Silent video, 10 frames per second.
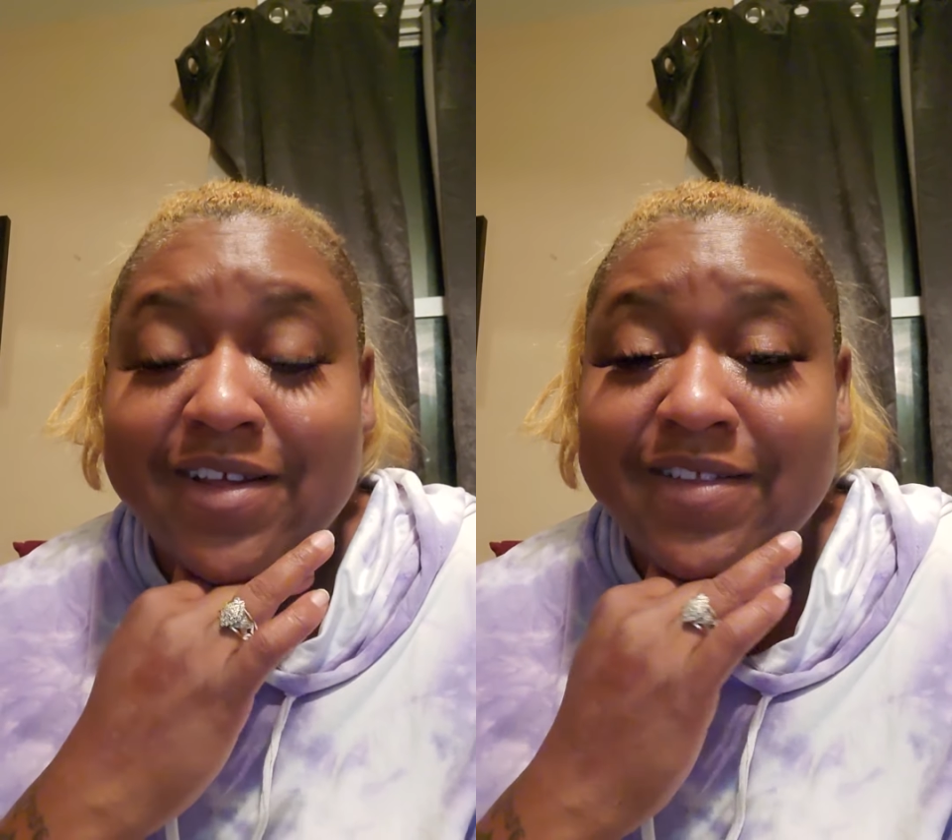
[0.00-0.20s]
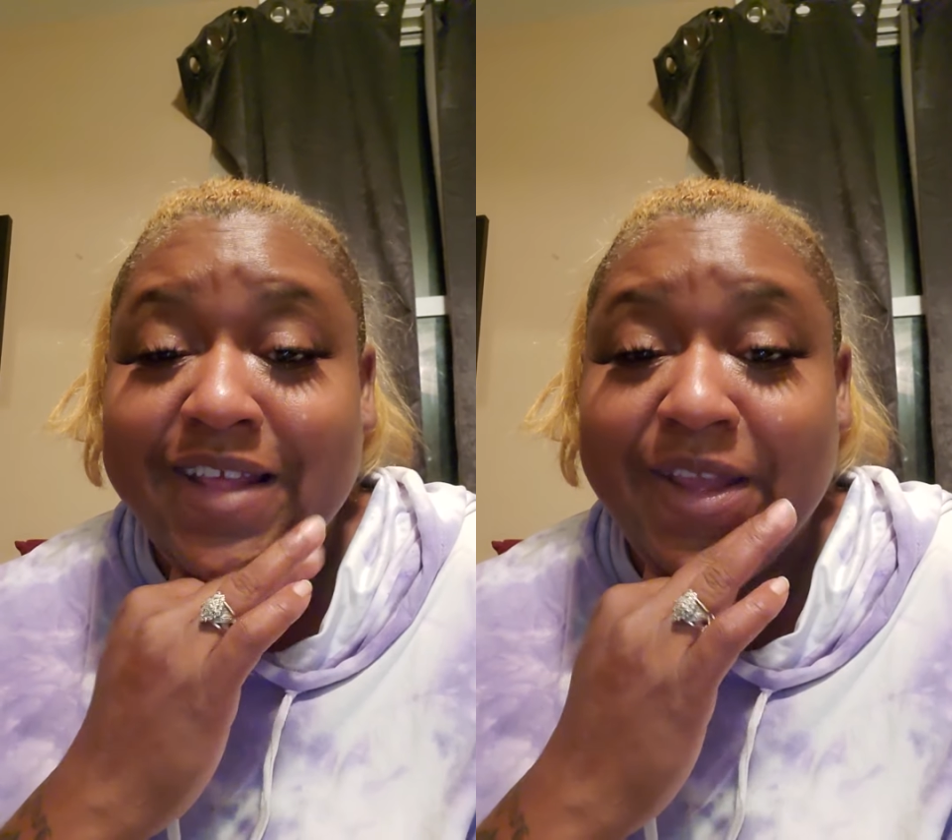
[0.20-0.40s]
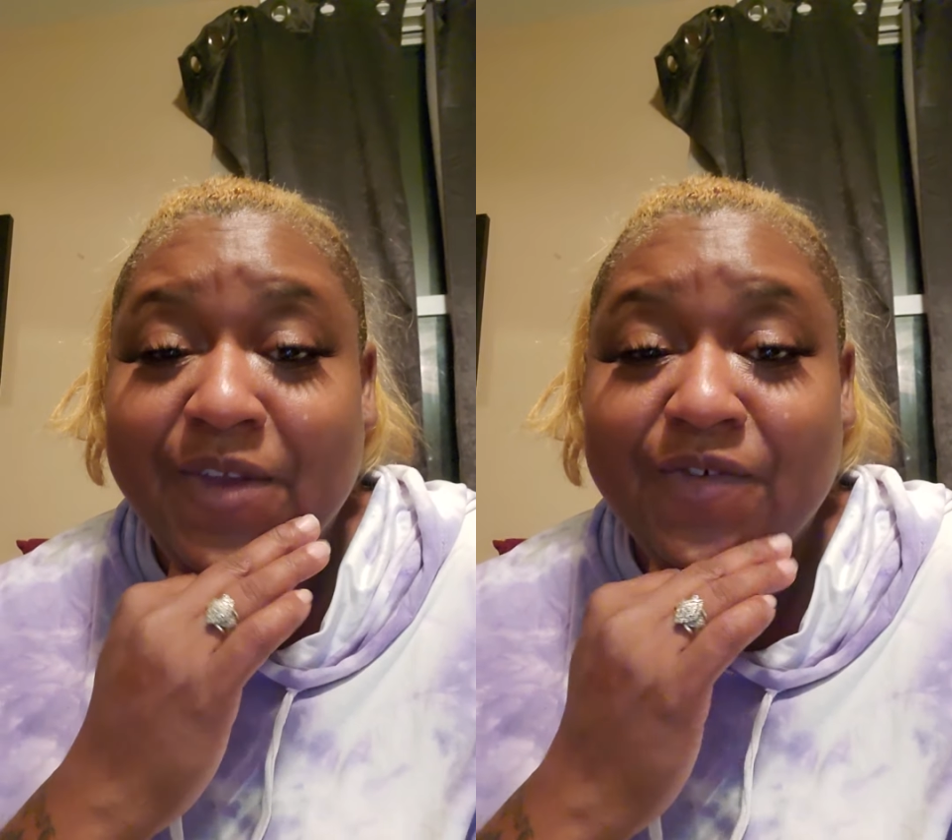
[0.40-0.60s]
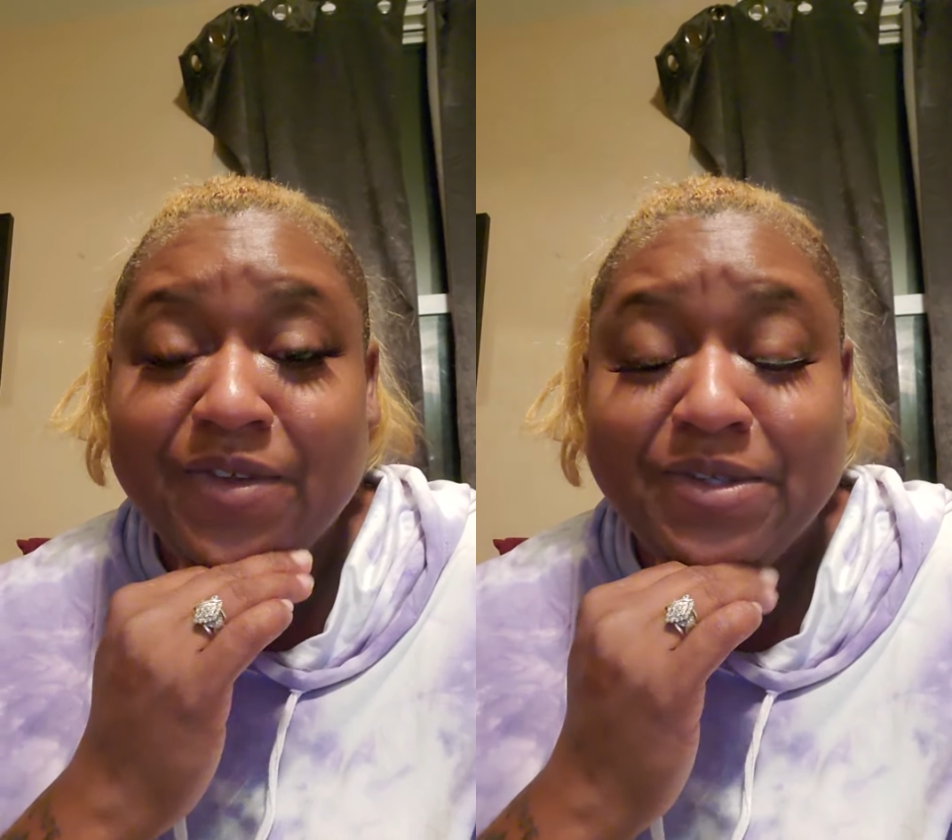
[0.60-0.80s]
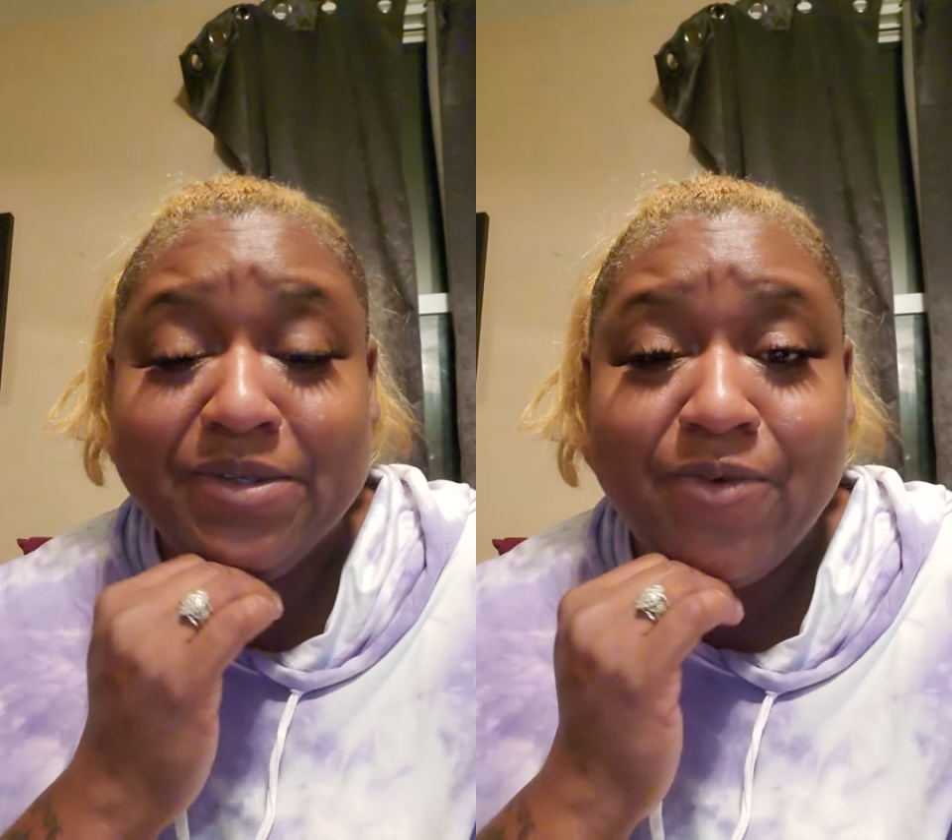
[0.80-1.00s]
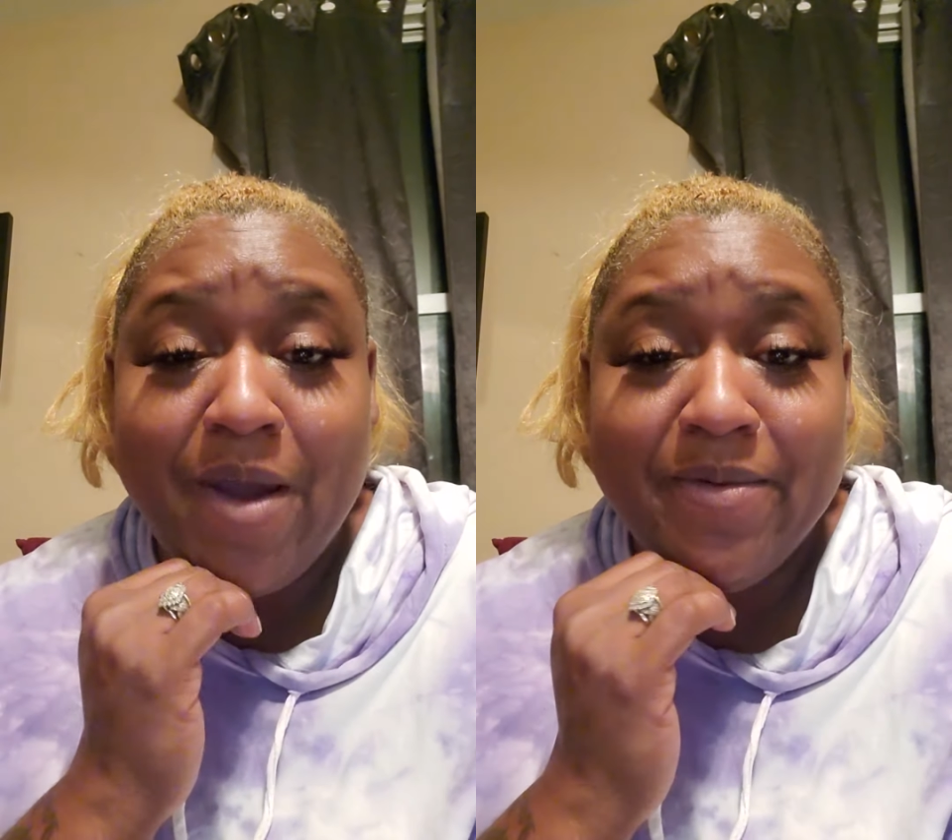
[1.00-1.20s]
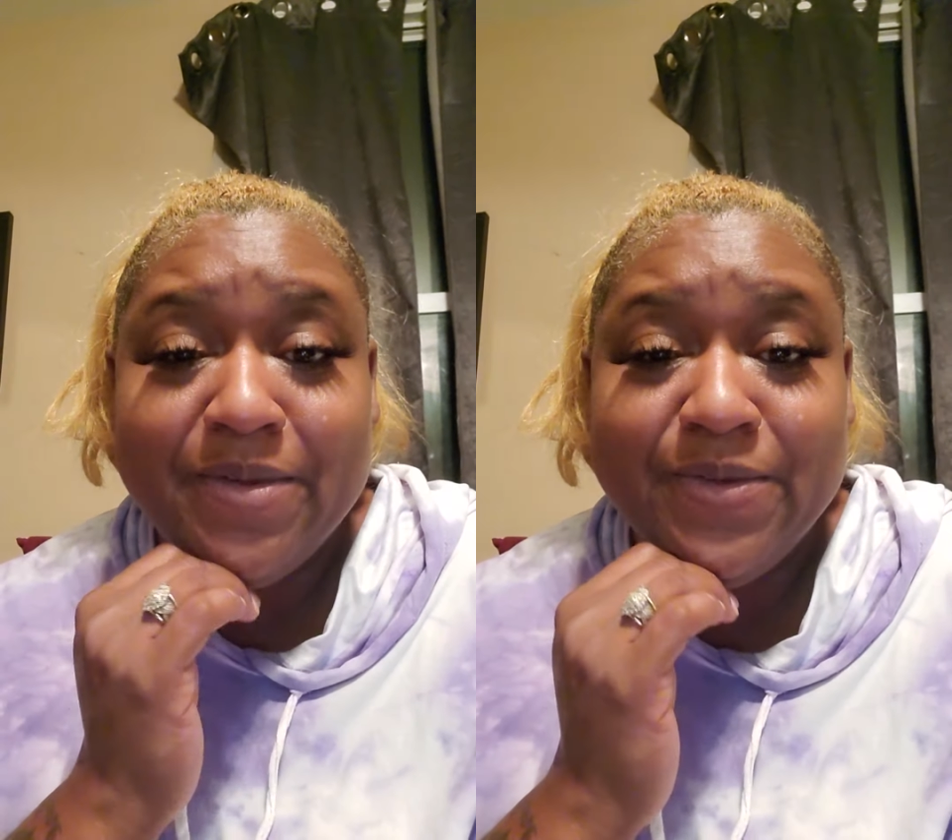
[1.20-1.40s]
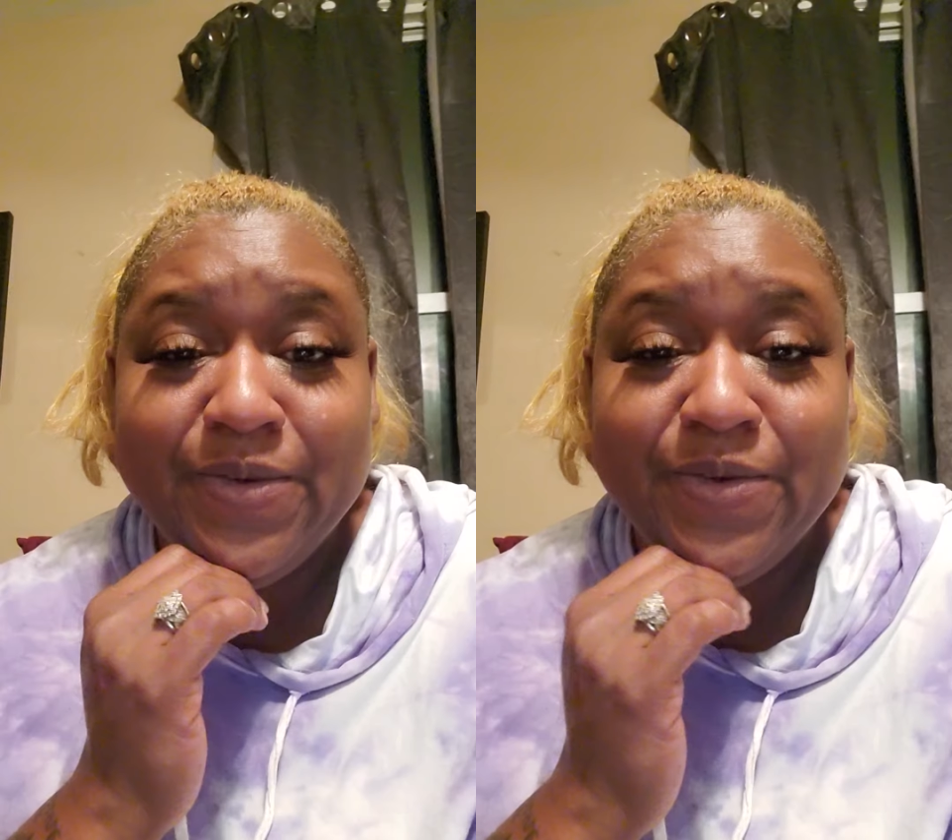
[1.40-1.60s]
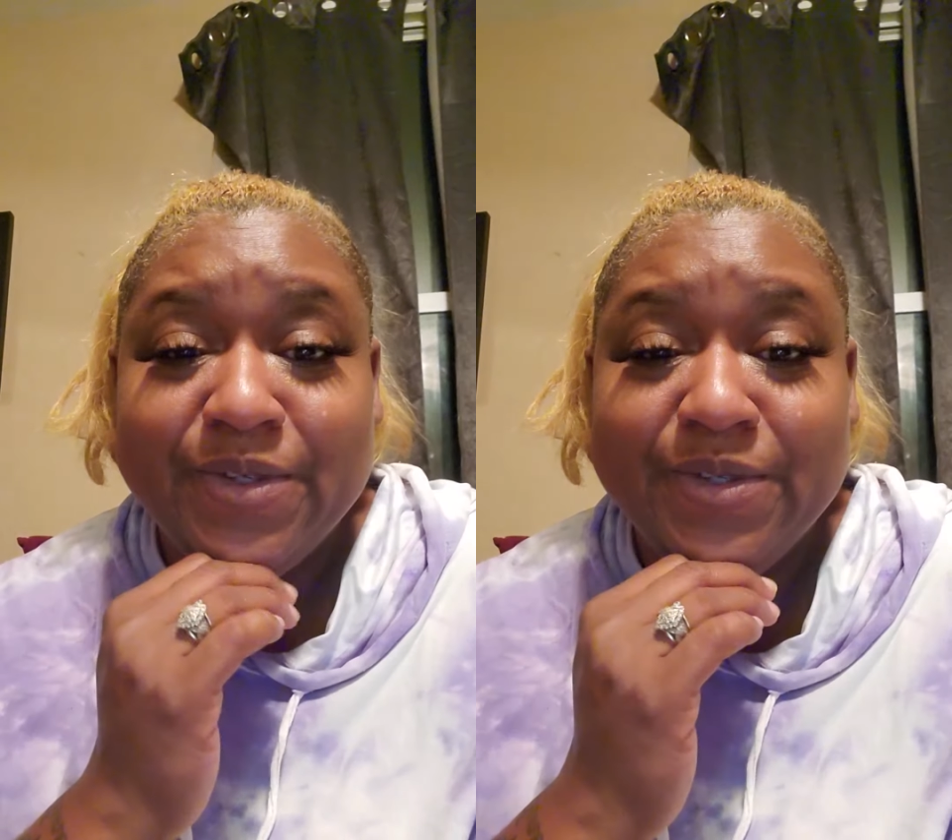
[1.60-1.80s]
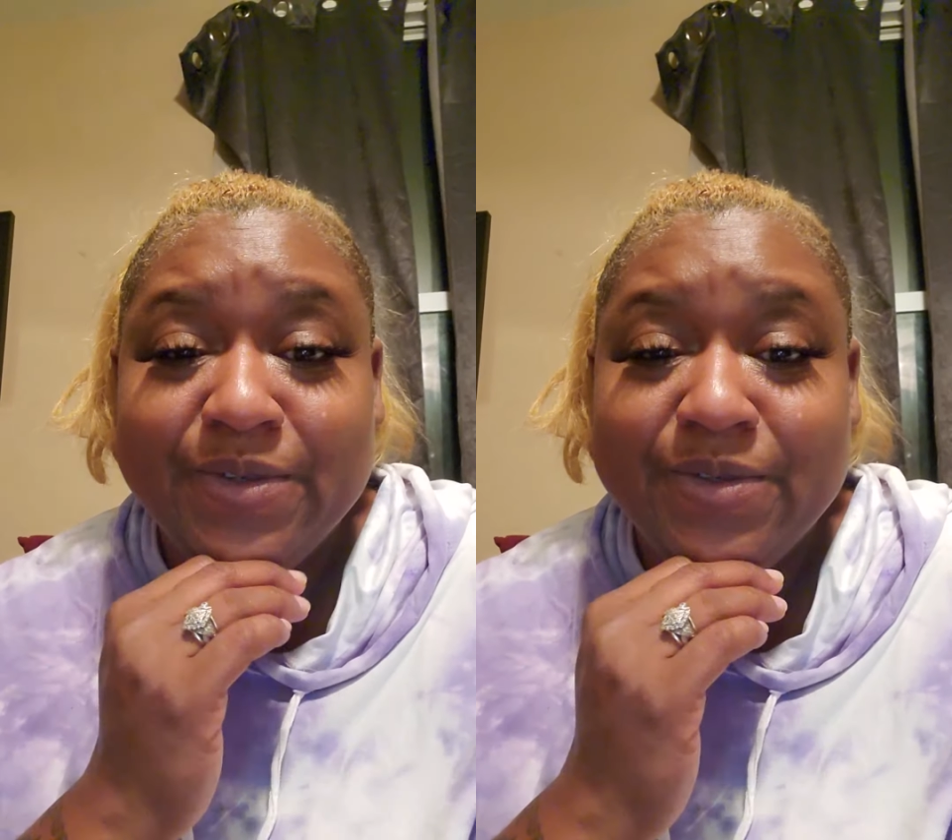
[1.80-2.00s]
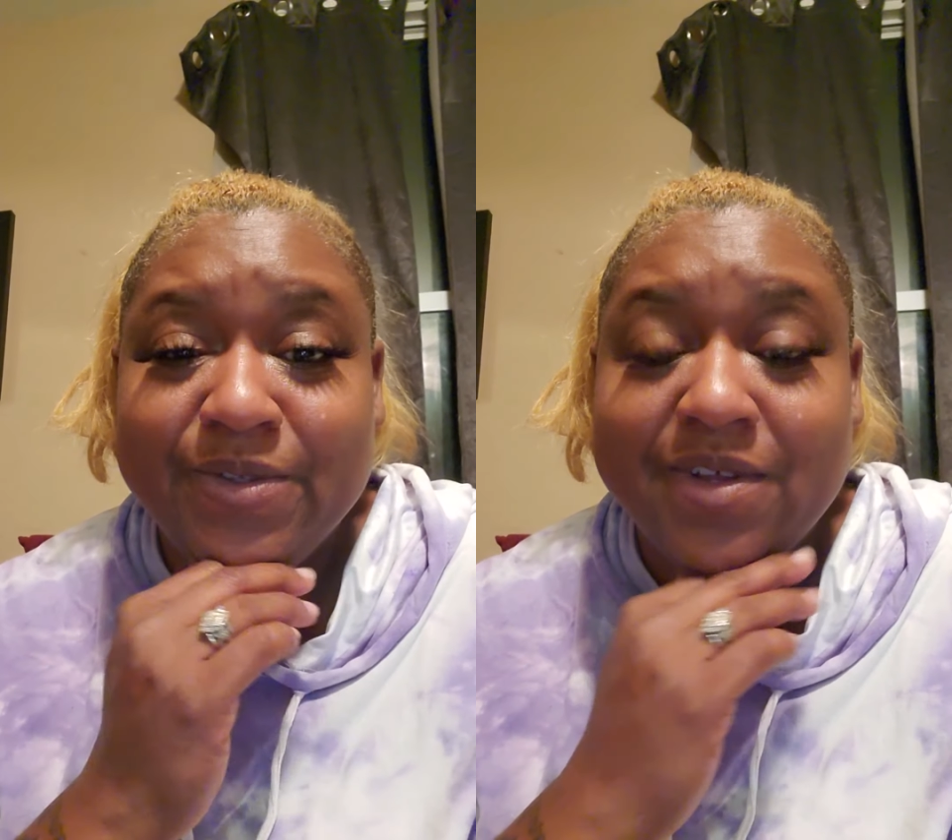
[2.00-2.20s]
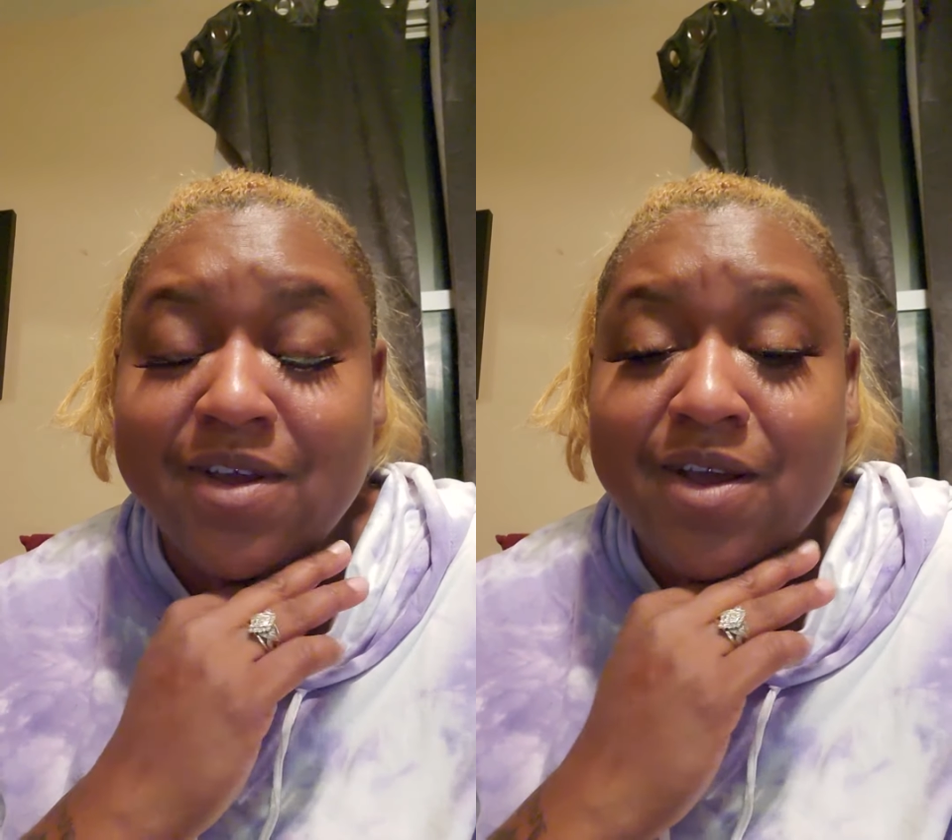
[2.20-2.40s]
Thank you for subscribing to Crystal's